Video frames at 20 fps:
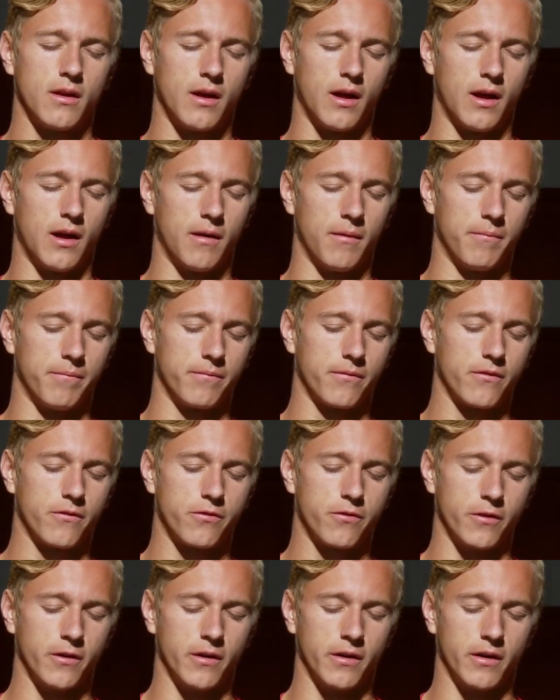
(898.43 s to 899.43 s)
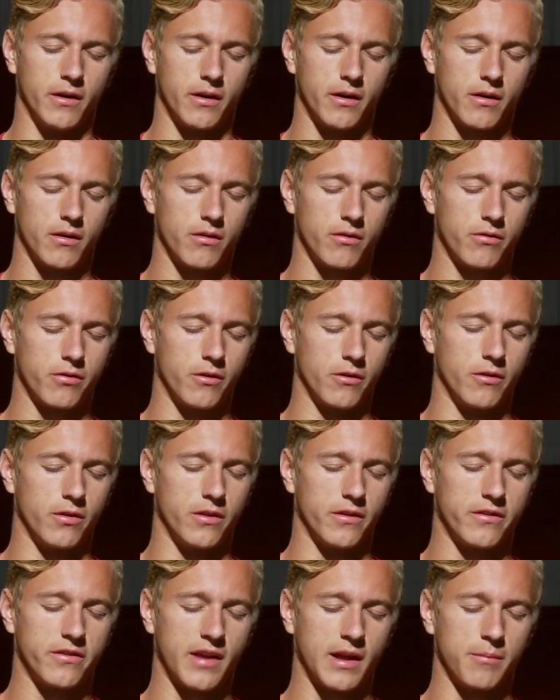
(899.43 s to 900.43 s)
Um, for, for
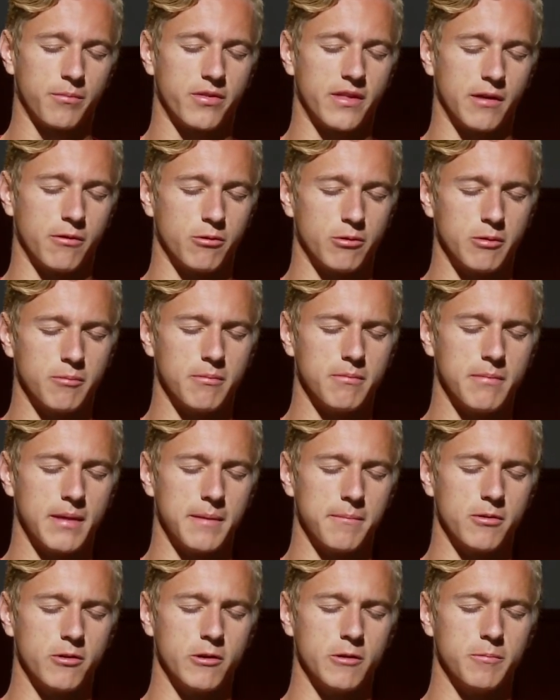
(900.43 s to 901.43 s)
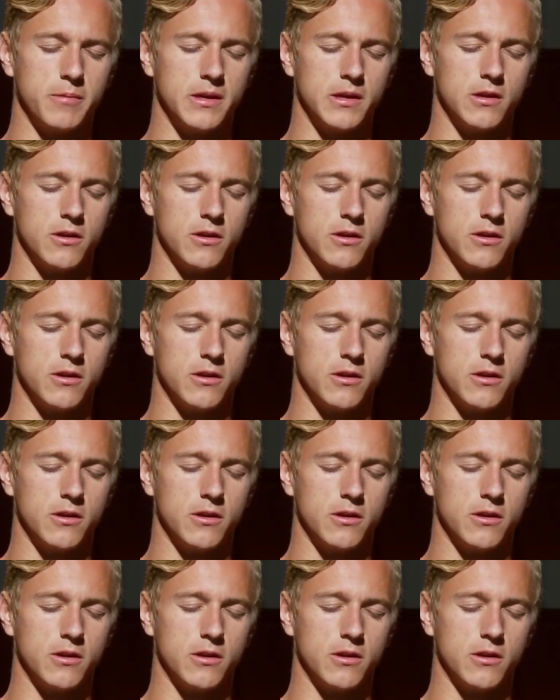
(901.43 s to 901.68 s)
the same thing. We, maybe we be